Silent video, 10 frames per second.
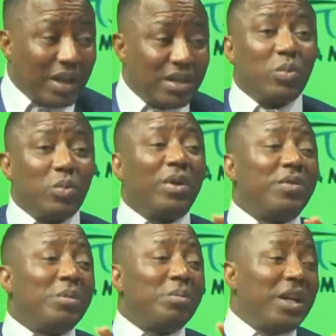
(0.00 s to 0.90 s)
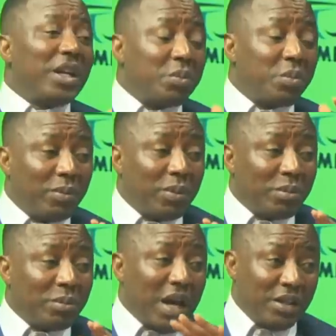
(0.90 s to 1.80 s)
is one of the biggest
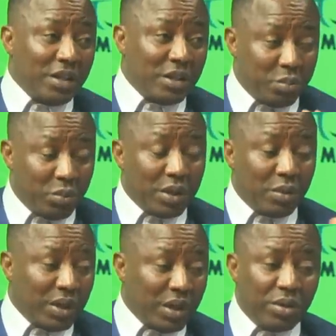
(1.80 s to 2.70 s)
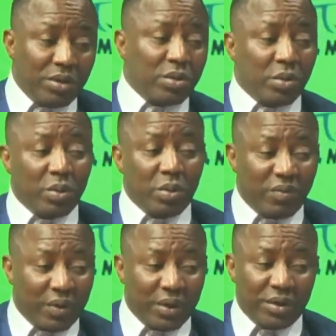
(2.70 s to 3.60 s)
problems at this point when it comes to
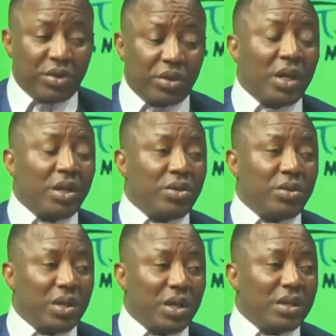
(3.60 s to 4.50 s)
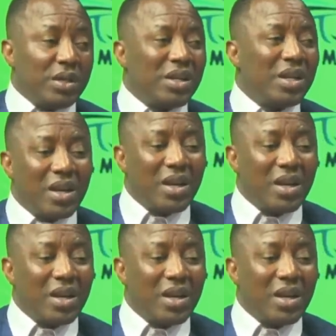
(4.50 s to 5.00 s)
foundational issues like this.